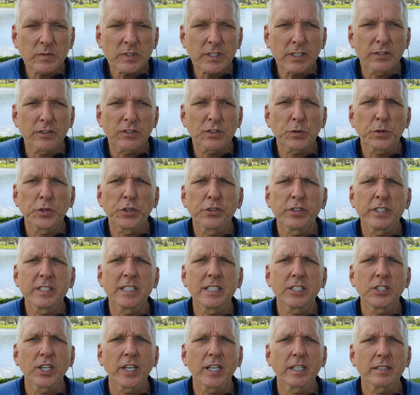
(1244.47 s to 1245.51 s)
So during the
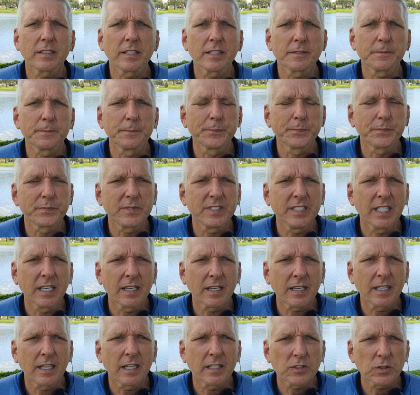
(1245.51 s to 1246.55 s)
chanting,
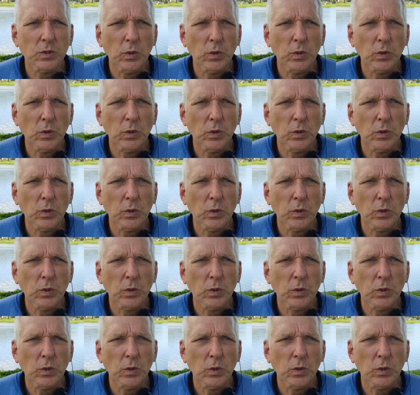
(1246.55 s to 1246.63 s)
I